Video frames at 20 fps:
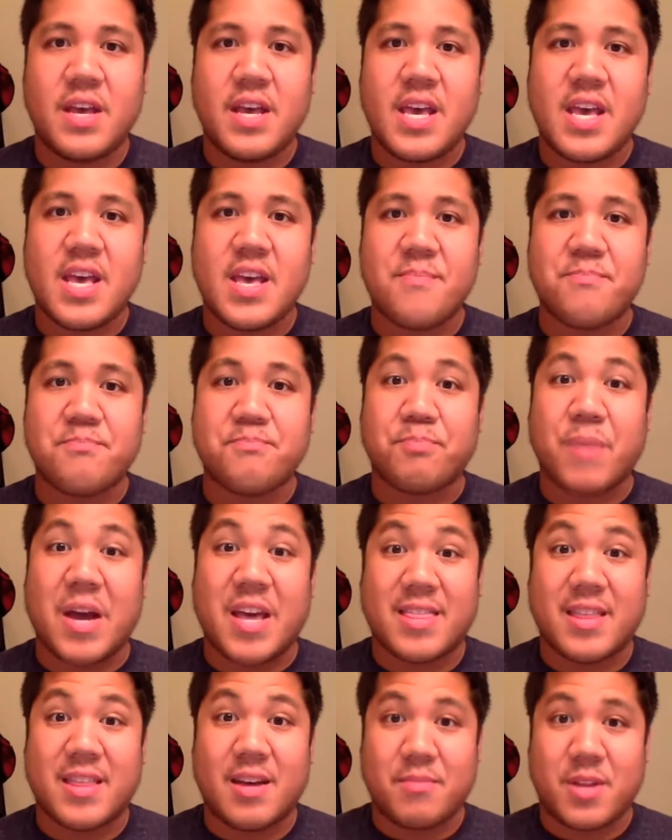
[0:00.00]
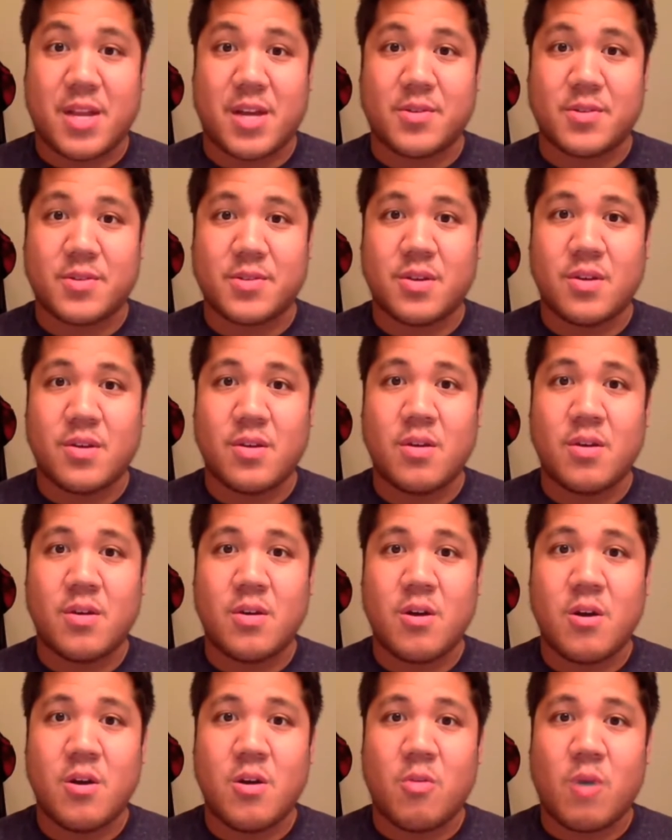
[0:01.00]
in my thumbnails?
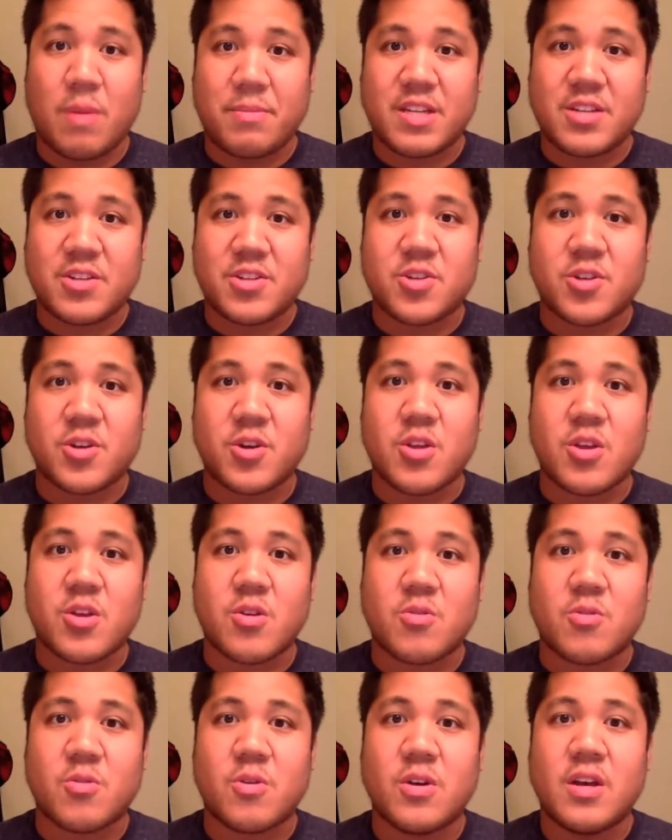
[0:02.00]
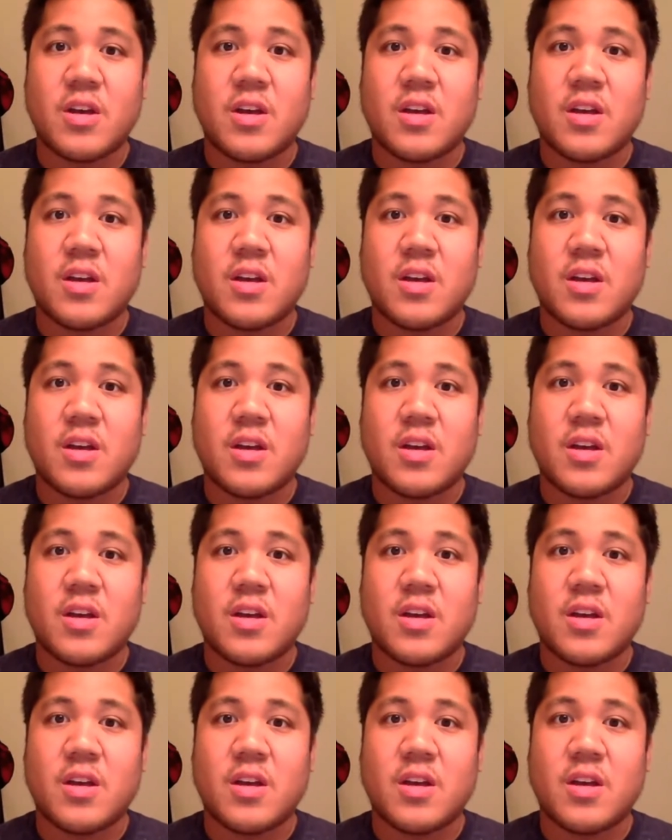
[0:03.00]
Well, I'm gonna show you